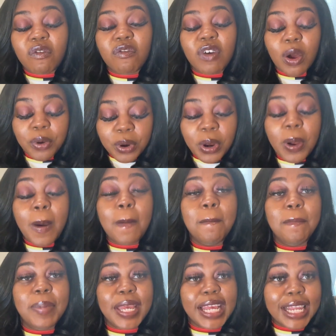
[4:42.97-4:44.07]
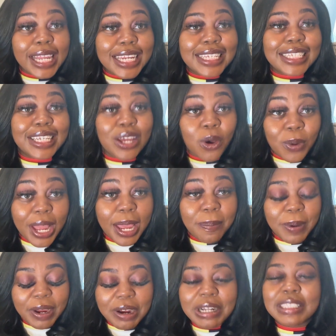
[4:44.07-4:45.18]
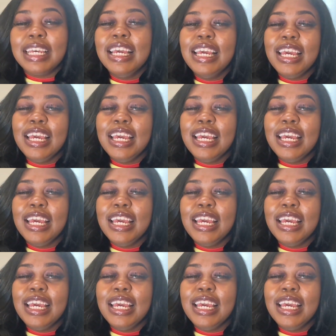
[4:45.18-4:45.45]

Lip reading: vulnerability. Okay, parents?